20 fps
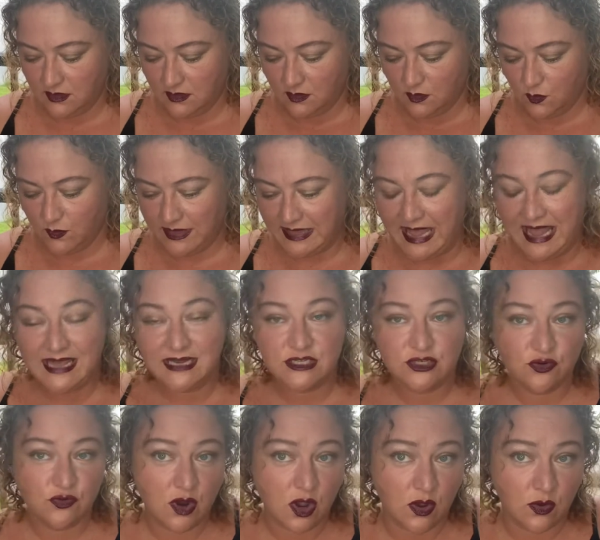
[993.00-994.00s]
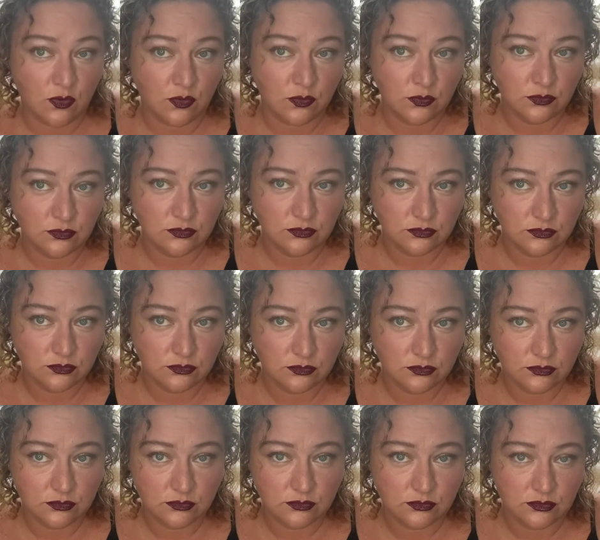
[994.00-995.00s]
We can't grow
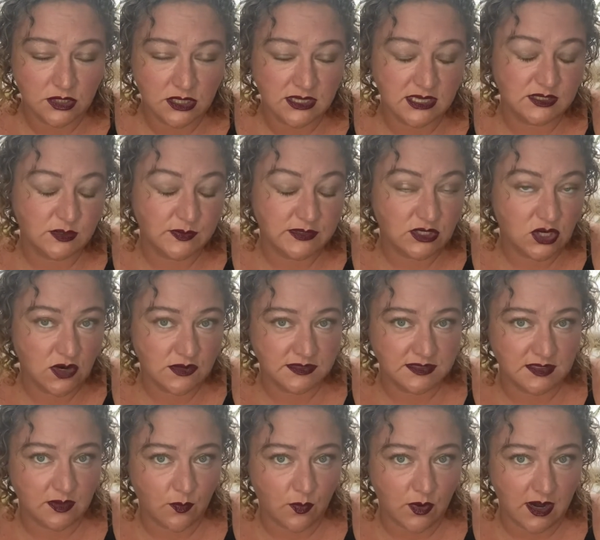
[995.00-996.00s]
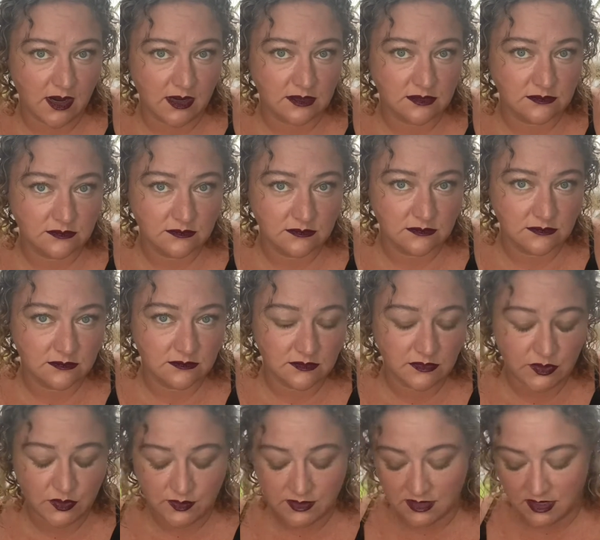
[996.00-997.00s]
unless we start somewhere.
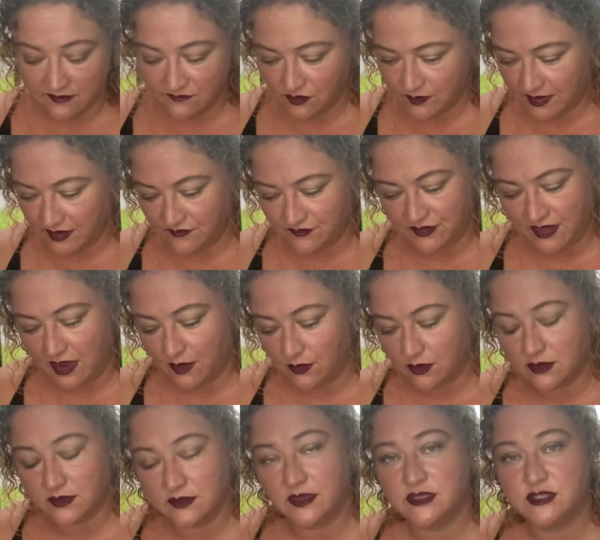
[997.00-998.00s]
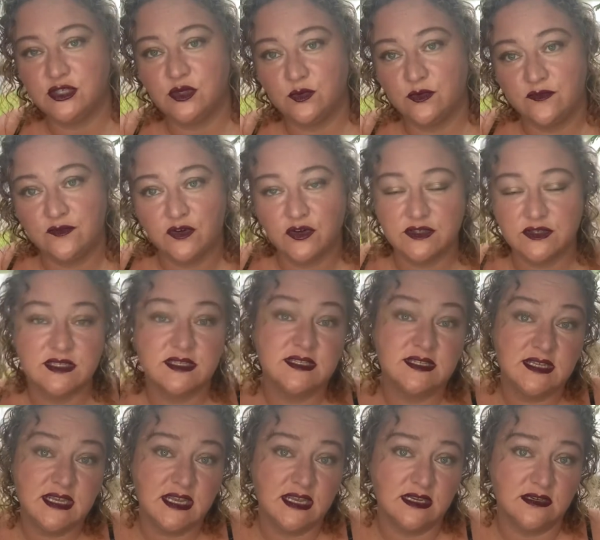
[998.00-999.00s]
You can never be a flower unless you were first a
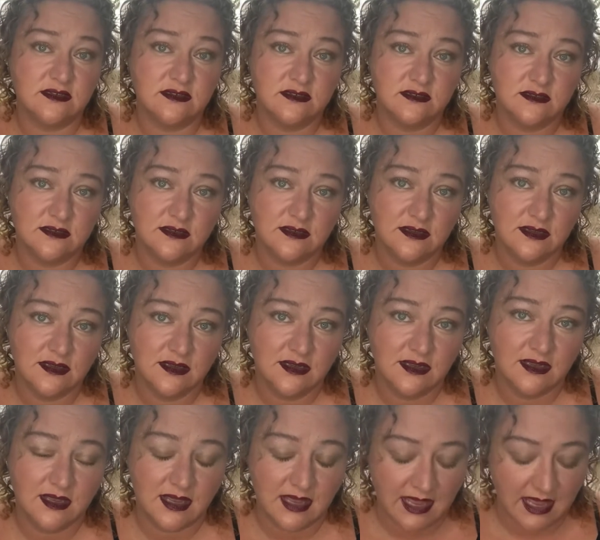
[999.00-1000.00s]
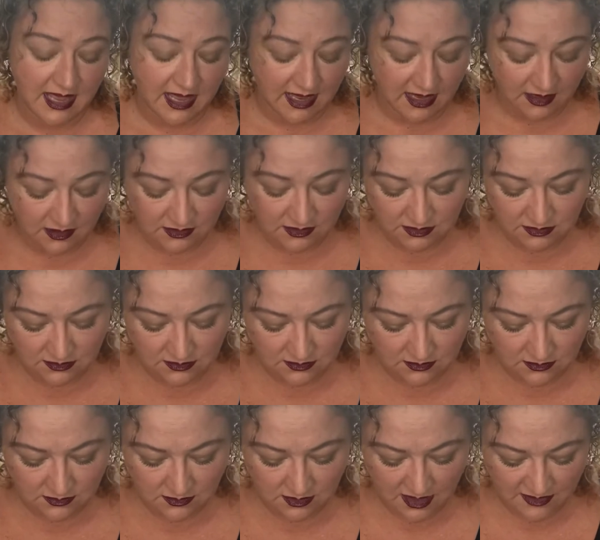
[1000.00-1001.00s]
seed. And
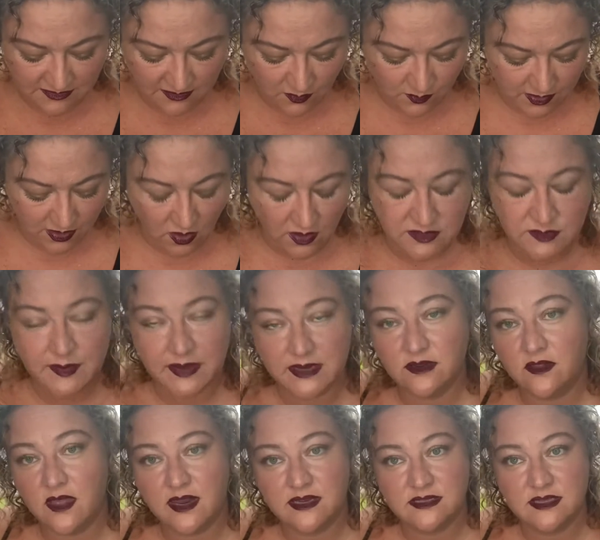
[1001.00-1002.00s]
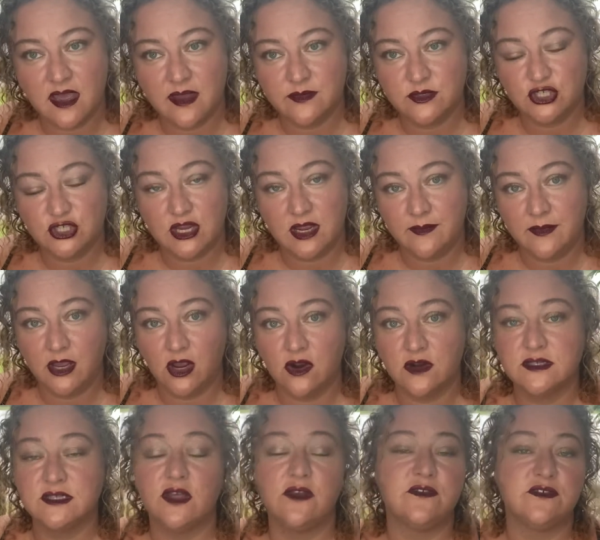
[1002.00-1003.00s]
I think we all spend a lot of time shaming
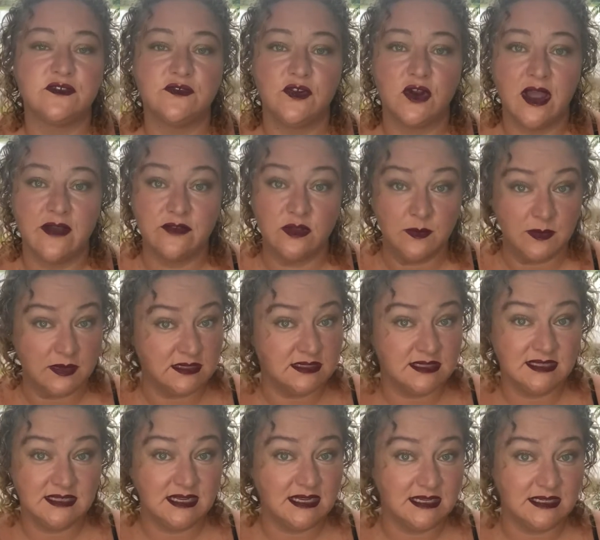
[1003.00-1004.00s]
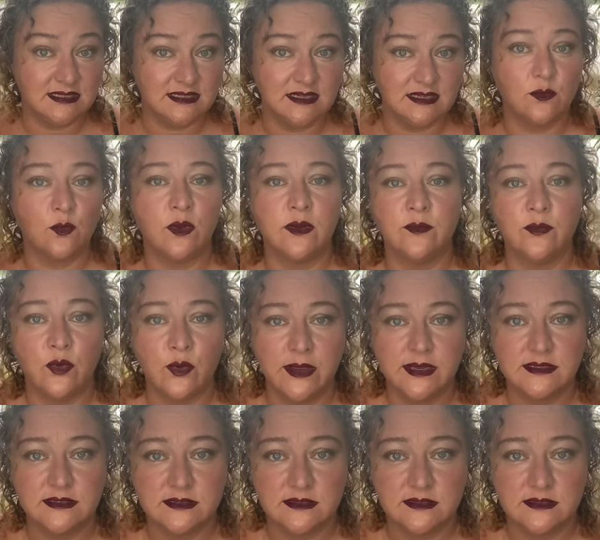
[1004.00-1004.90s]
ourselves for having been seeds at one point.